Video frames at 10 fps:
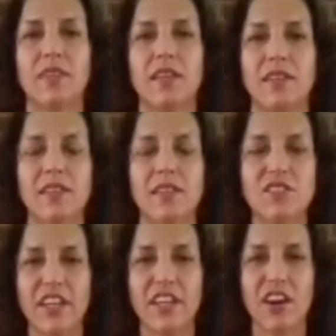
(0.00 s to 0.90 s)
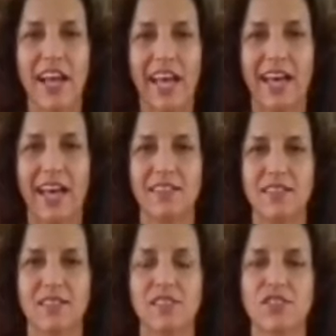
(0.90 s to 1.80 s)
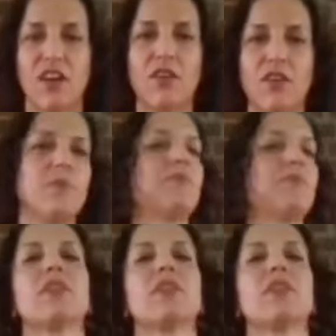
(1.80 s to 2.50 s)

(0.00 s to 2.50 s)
And let's look at our hands. So